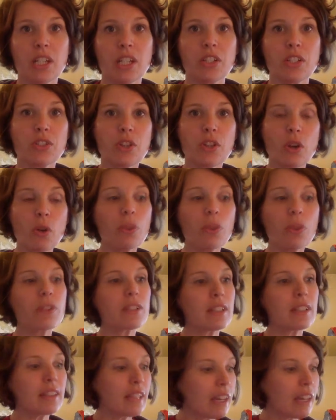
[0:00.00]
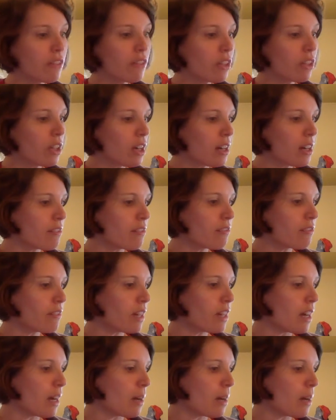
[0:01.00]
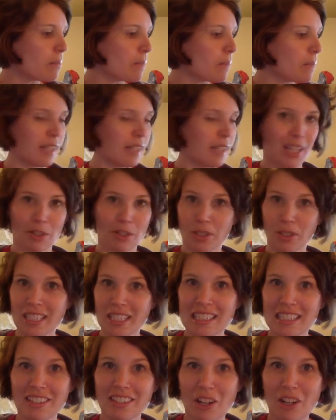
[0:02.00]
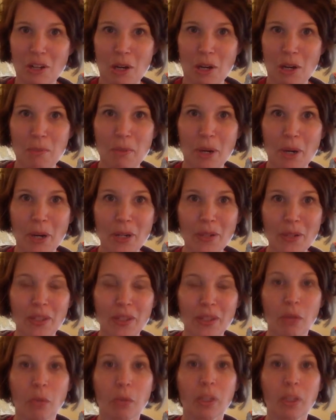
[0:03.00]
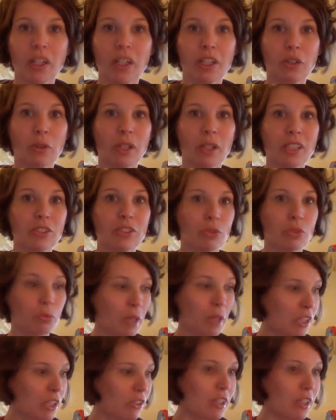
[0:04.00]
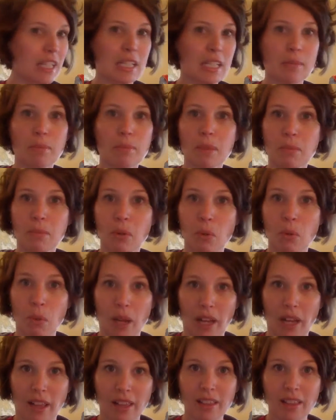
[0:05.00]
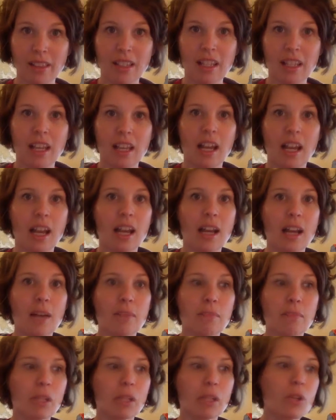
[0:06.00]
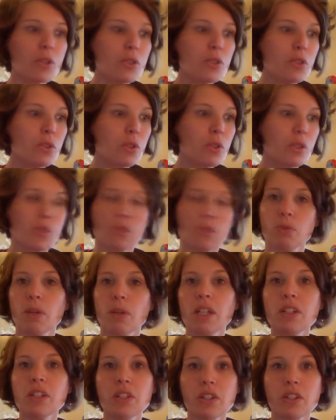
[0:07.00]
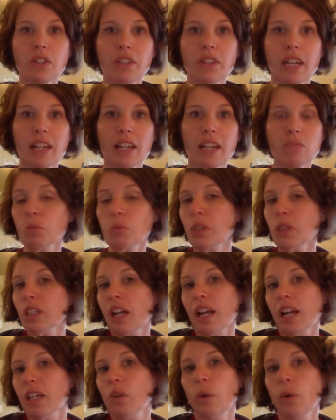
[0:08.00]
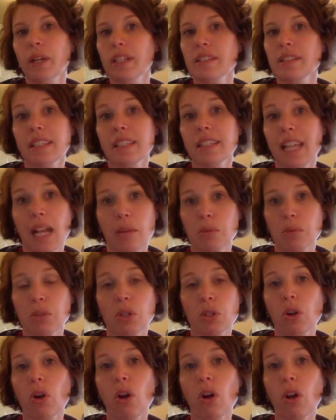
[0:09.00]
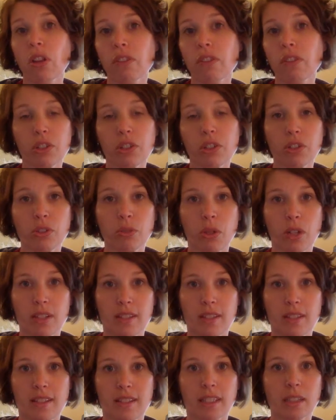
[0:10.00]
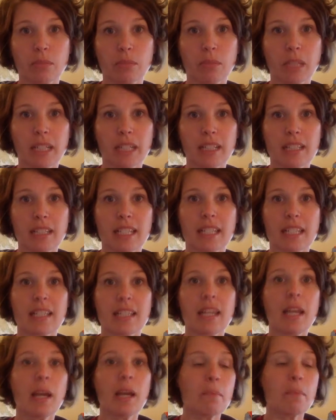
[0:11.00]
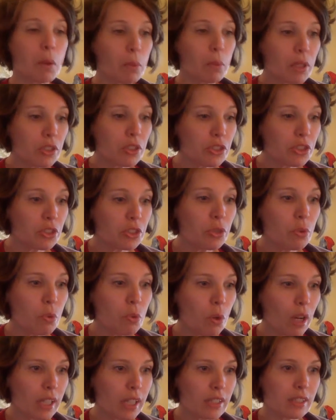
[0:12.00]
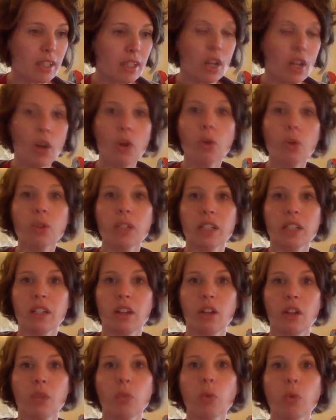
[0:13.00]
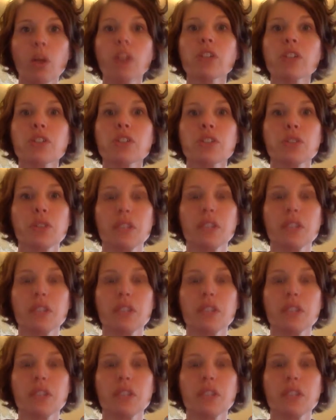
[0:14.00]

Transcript: So there's a level of integrity on our part that we are going to render these people well, but also a surrender that we're not going to capture all of their nuances and complexities, but we do want to hone in on one or two